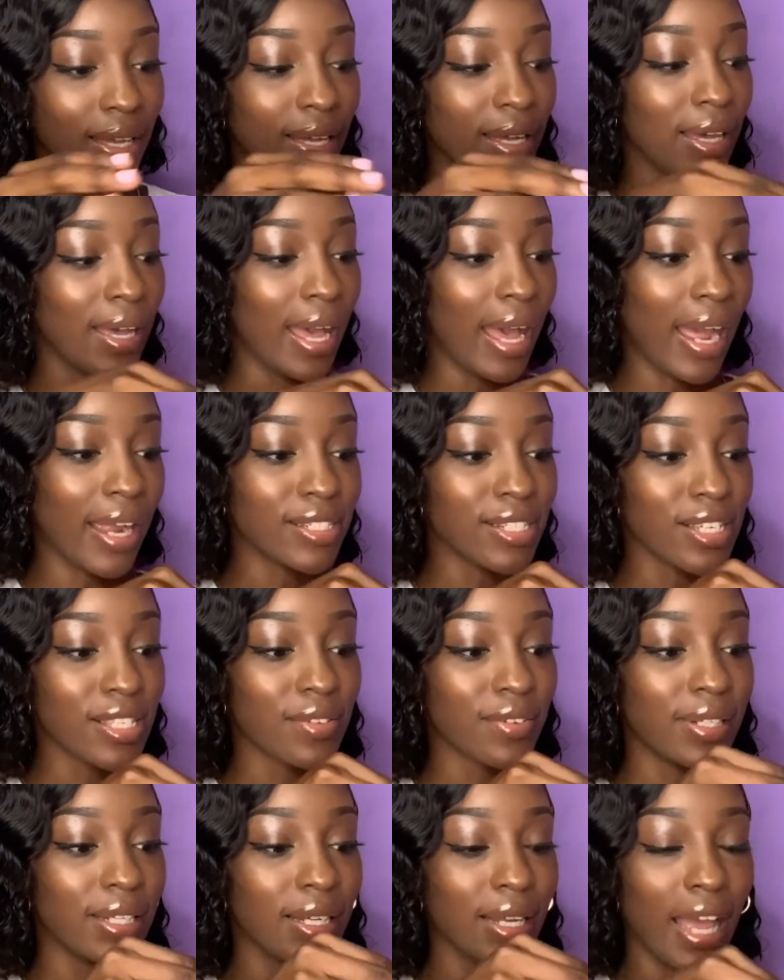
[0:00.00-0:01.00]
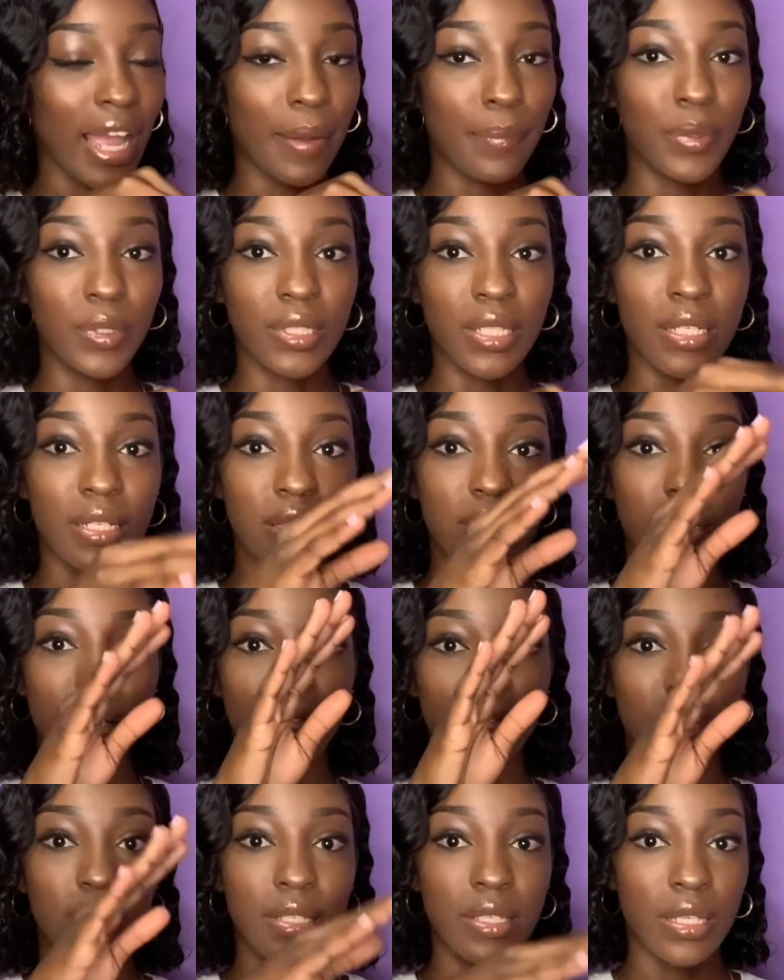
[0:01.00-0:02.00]
I just really like putting
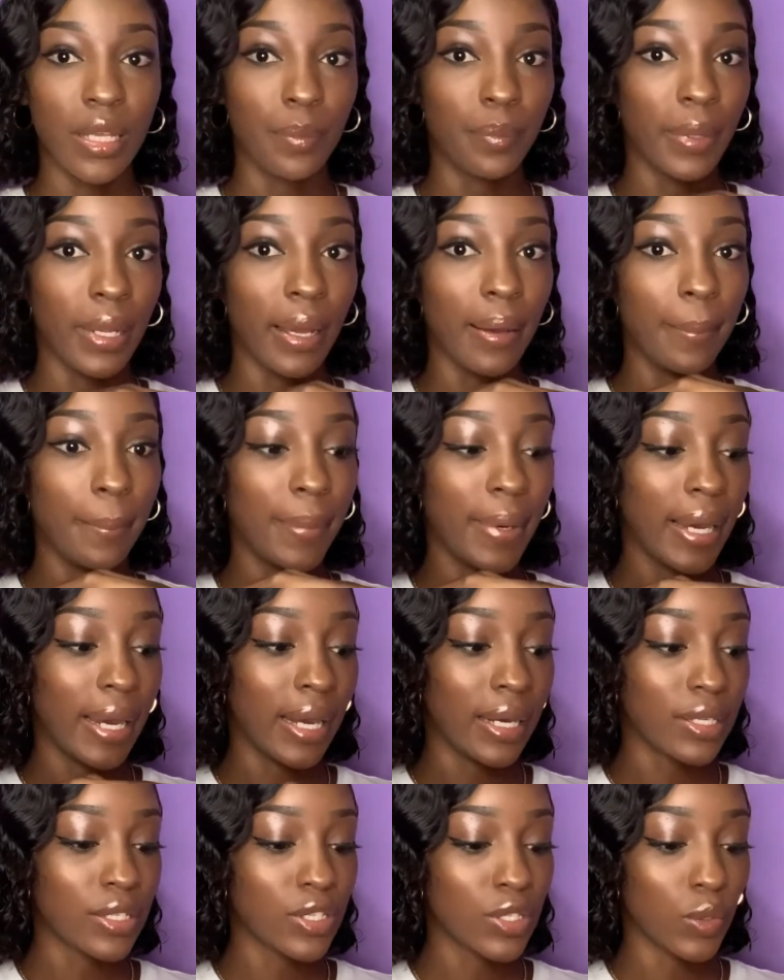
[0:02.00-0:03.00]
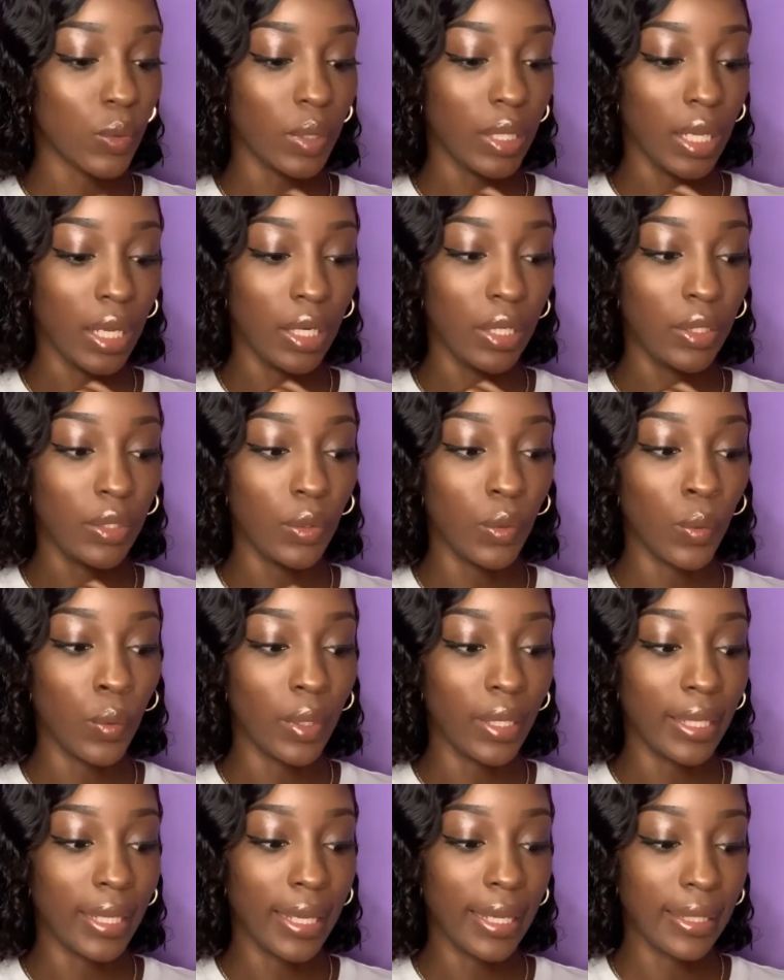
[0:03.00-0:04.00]
stuff in Ziploc bags so they
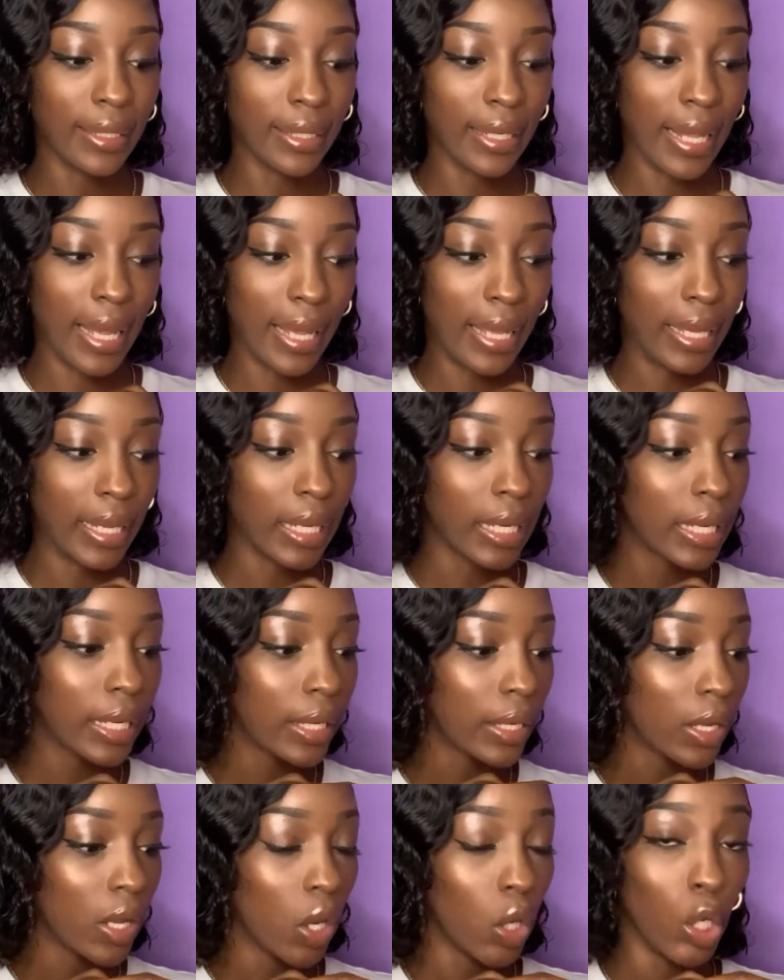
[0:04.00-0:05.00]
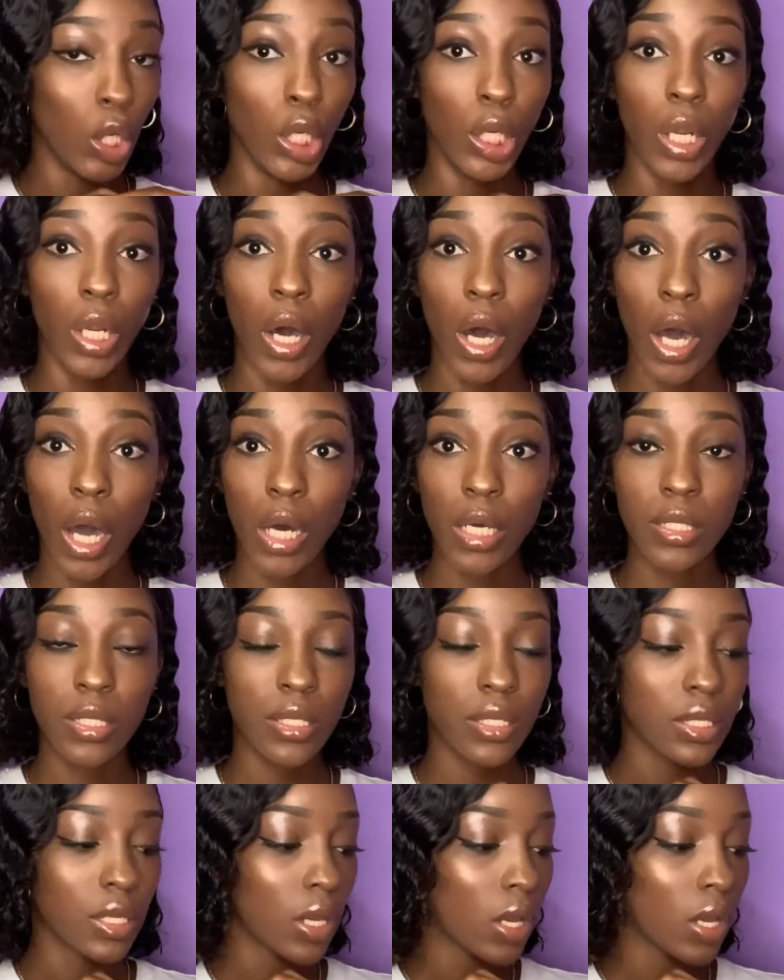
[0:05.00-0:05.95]
don't get like lost,